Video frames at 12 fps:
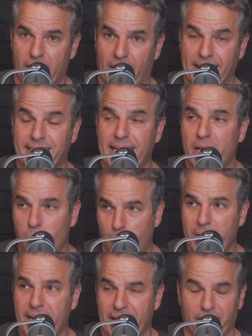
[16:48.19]
I say
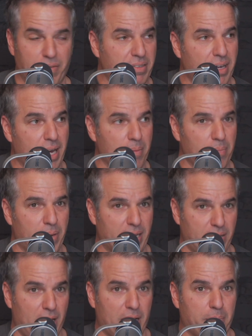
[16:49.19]
we every time I
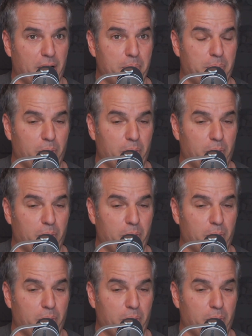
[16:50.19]
talk about it,